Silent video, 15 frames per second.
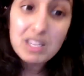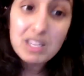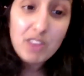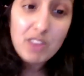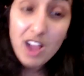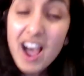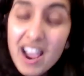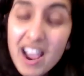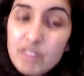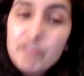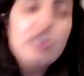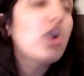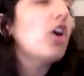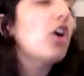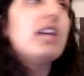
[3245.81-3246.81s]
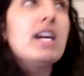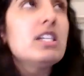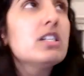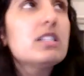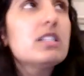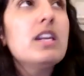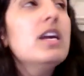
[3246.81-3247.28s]
even I'd forgotten, I
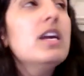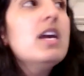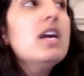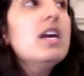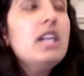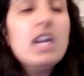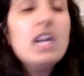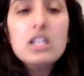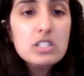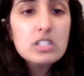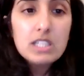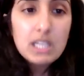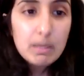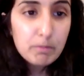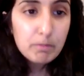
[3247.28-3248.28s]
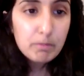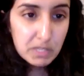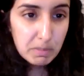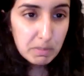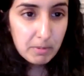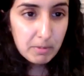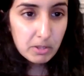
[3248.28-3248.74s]
just said, yeah, just DM
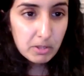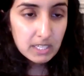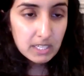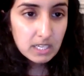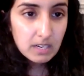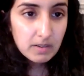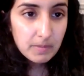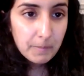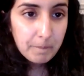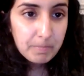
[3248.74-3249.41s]
50 people on LinkedIn.